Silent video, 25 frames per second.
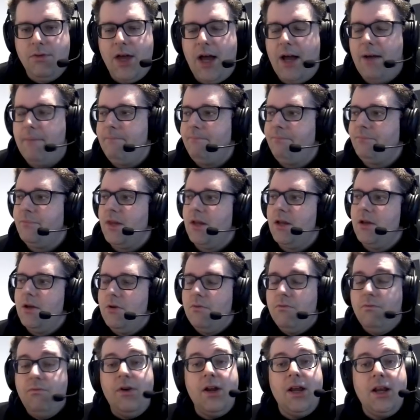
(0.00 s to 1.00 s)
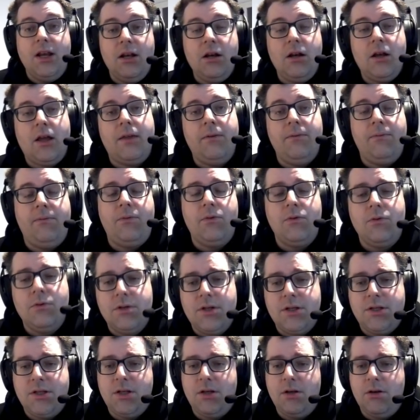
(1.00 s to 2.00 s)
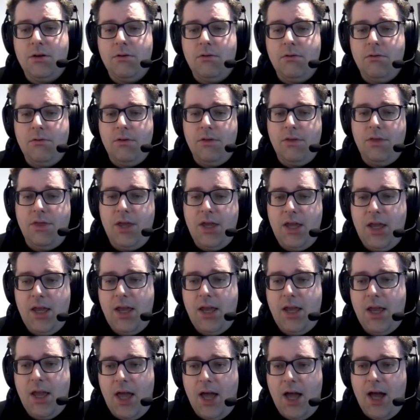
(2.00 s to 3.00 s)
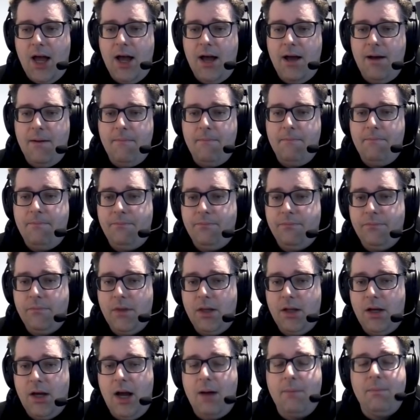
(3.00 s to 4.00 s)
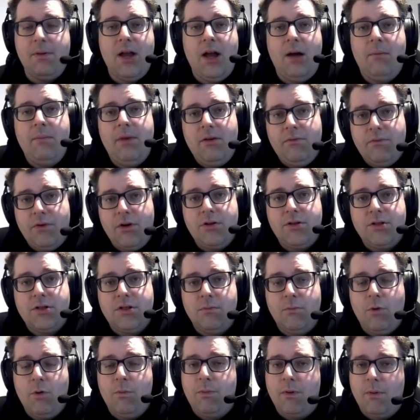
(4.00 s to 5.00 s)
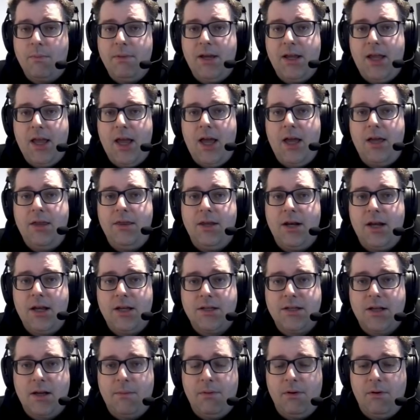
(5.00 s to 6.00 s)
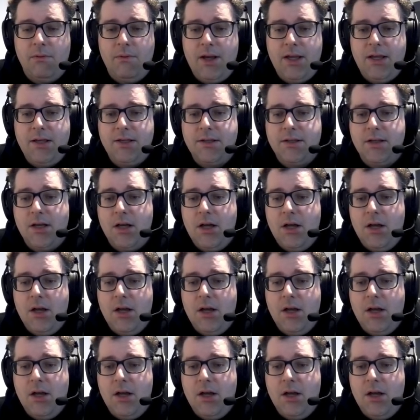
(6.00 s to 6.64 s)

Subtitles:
that. Really looking forward to the upcoming routes that we'll probably get in the next couple of weeks.